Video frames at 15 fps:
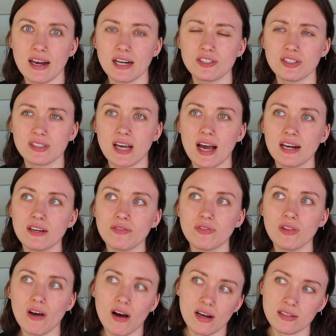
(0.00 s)
I just kind of
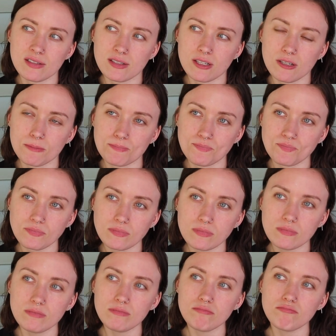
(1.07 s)
lost
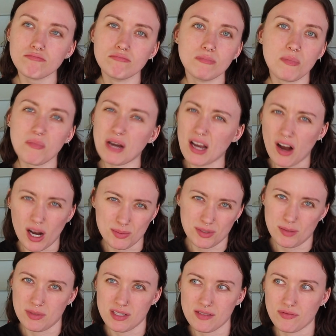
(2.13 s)
my
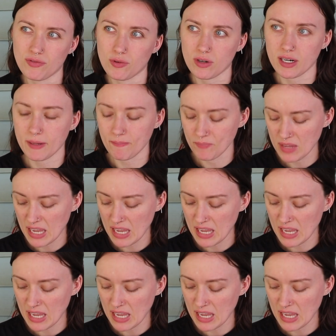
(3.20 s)
optimism for it.